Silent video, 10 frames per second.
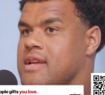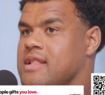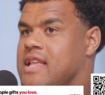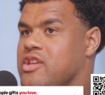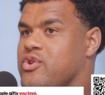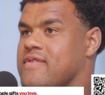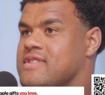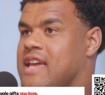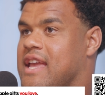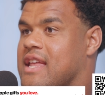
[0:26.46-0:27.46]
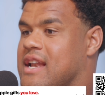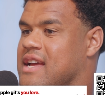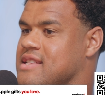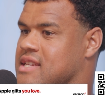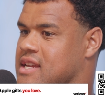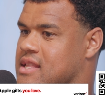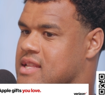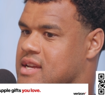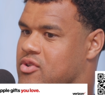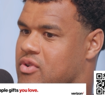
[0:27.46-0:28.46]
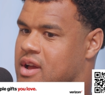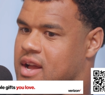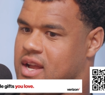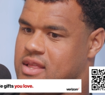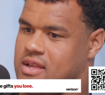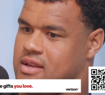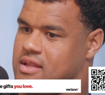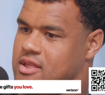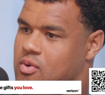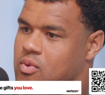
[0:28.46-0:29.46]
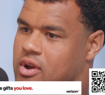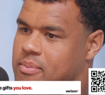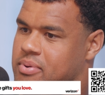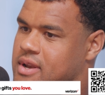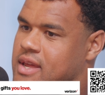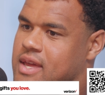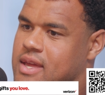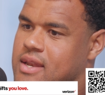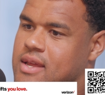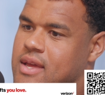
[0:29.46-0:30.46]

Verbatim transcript: that you have taken, and I've seen the grind, the the work put in.